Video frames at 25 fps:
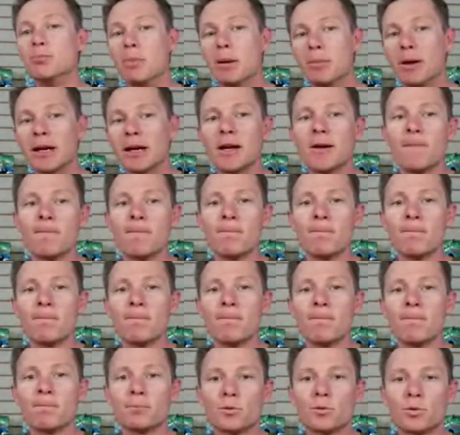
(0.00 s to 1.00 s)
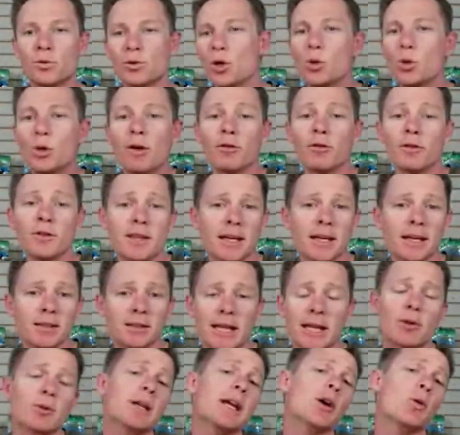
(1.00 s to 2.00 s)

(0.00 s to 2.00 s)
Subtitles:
is mimic two different things.